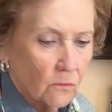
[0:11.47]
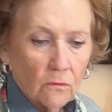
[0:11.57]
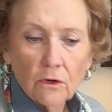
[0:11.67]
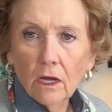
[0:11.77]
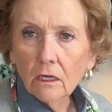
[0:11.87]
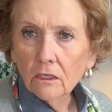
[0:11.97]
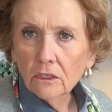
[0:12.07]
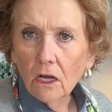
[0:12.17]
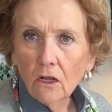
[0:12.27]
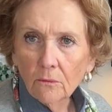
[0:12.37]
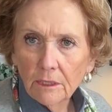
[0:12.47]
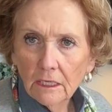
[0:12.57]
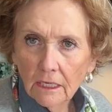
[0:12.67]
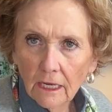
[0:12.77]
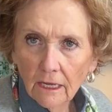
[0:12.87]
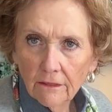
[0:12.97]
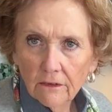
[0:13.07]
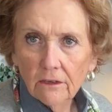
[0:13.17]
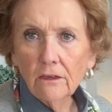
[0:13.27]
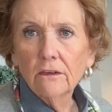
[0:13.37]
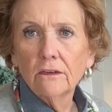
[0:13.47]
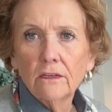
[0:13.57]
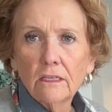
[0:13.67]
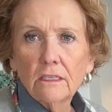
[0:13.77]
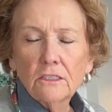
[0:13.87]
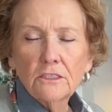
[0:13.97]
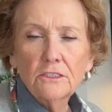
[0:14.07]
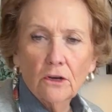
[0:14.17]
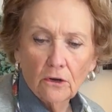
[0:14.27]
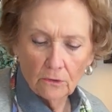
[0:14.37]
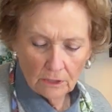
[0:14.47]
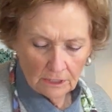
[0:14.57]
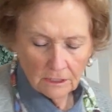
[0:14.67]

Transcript: we're not gonna all be together, so